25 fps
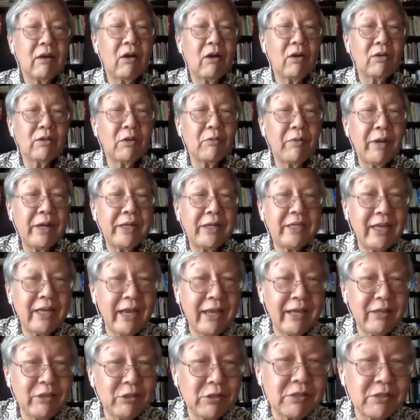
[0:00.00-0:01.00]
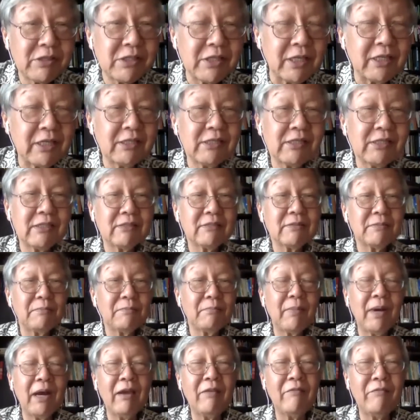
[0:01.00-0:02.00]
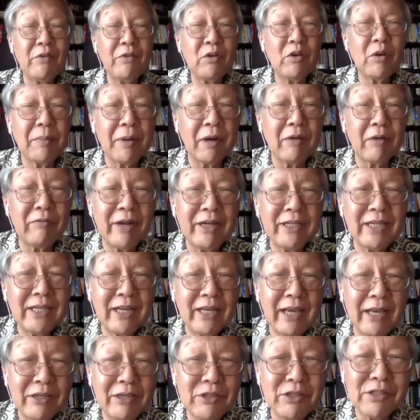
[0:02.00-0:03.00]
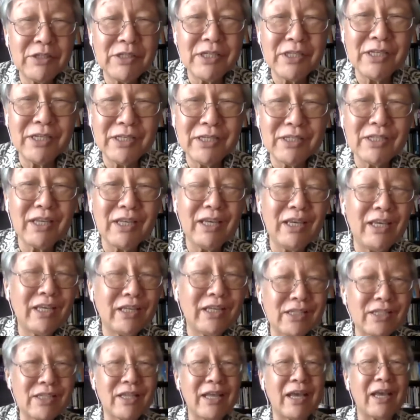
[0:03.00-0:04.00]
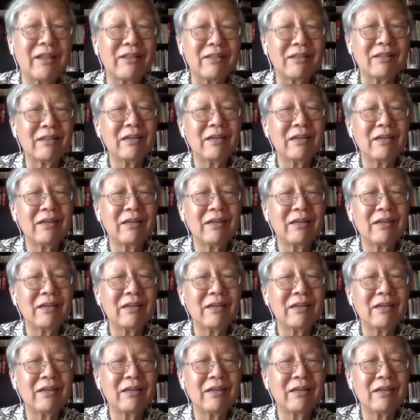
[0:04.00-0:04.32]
on the rating agencies, my view about rating agencies is that